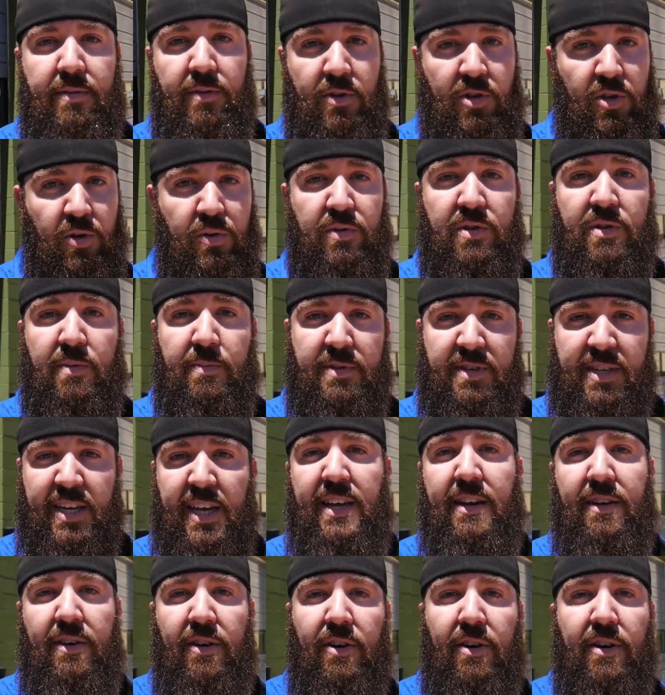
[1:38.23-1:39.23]
do some
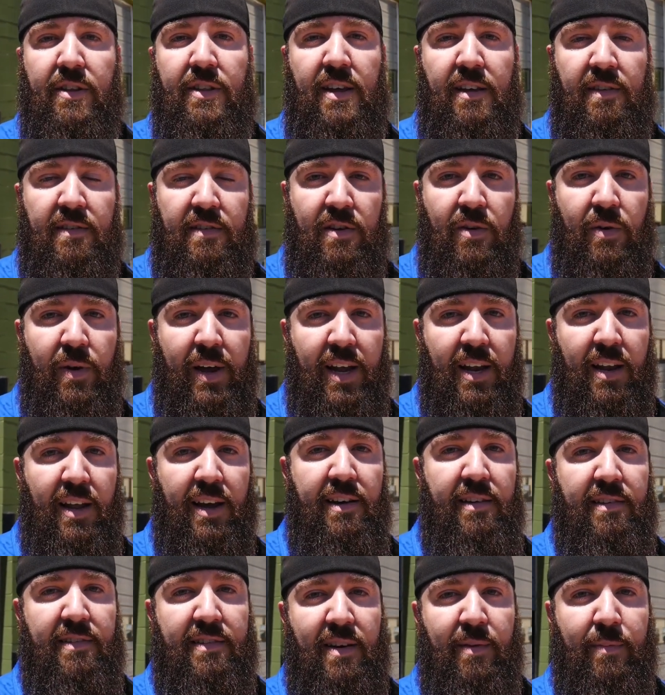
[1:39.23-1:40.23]
tint on these new
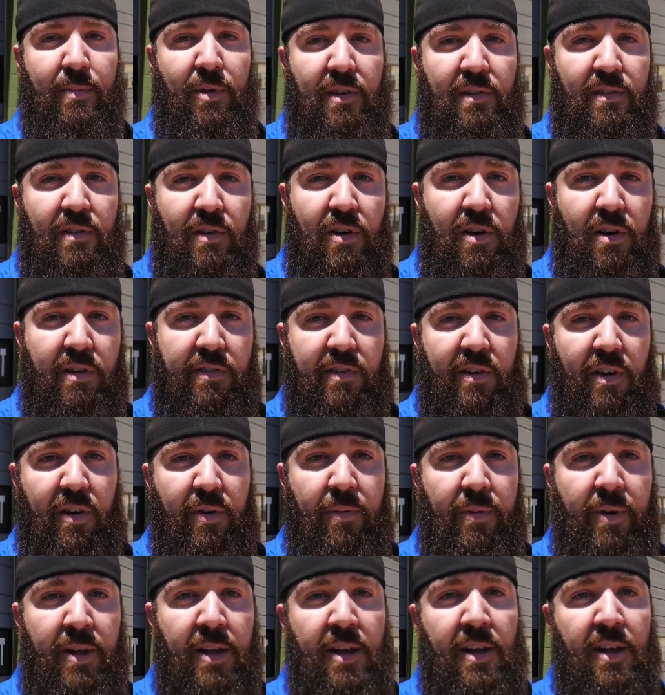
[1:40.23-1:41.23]
headlight assemblies also.
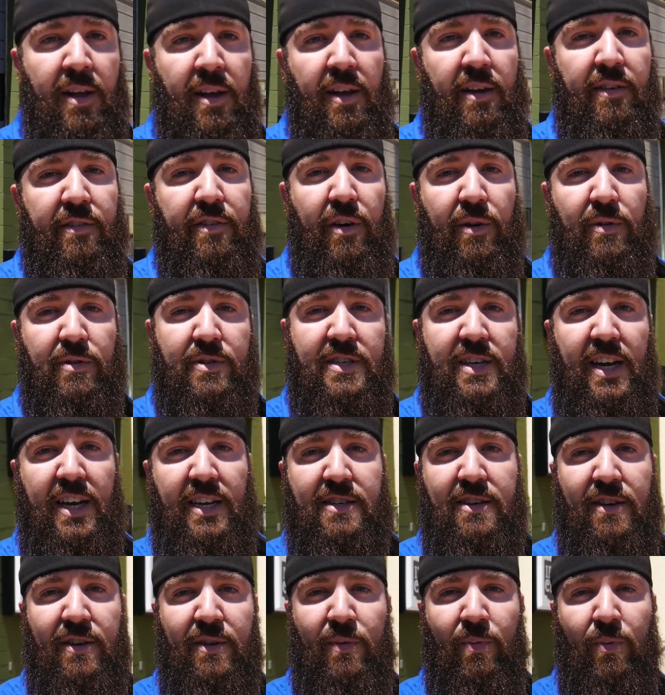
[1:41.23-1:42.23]
So stay
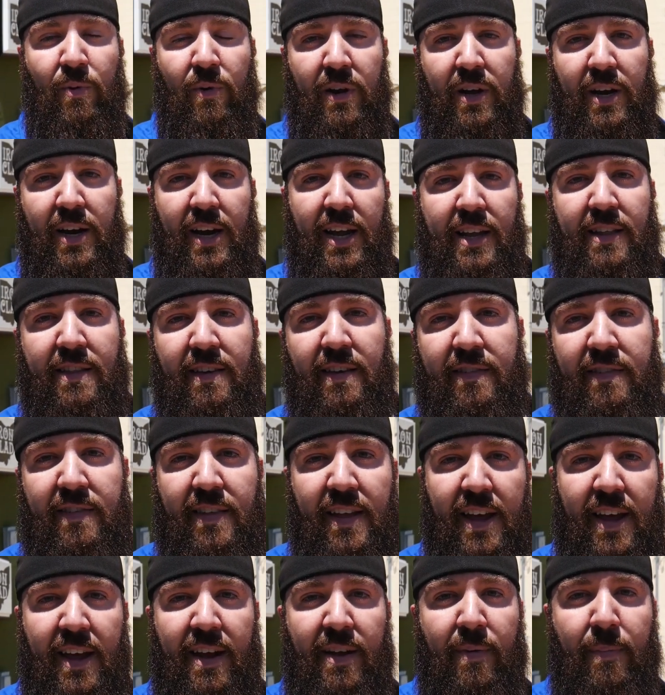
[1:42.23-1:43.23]
tuned, we're gonna get this
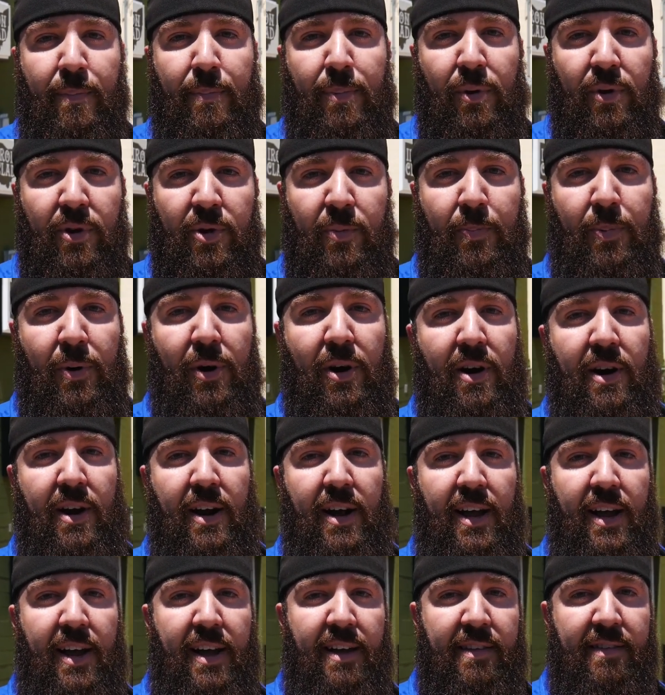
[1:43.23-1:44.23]
thing pulled apart
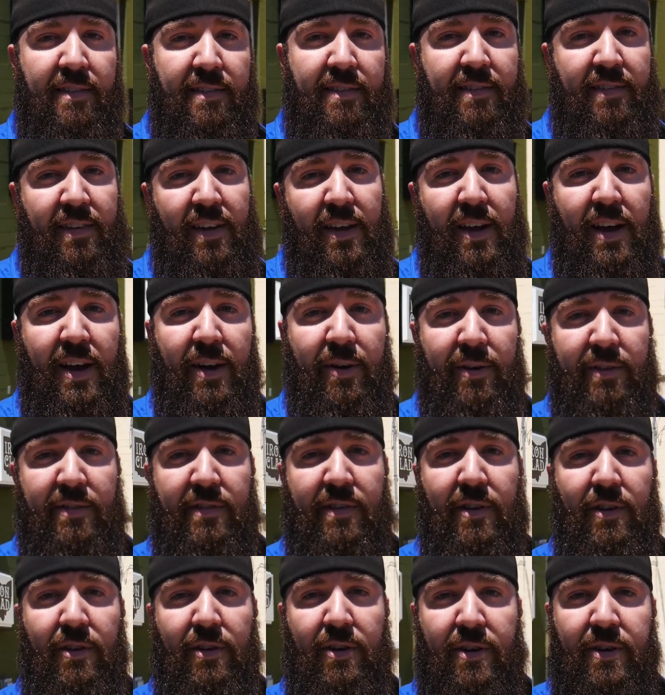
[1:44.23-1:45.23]
and see how it's
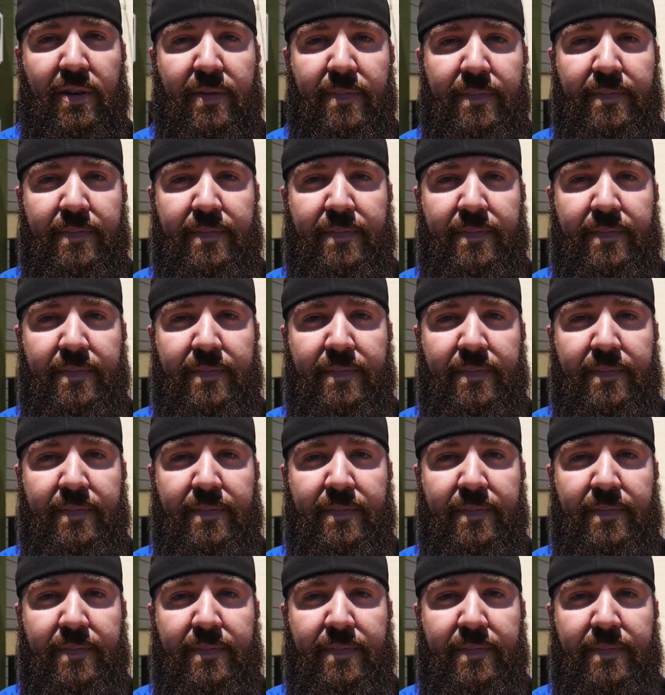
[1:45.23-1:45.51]
gonna look.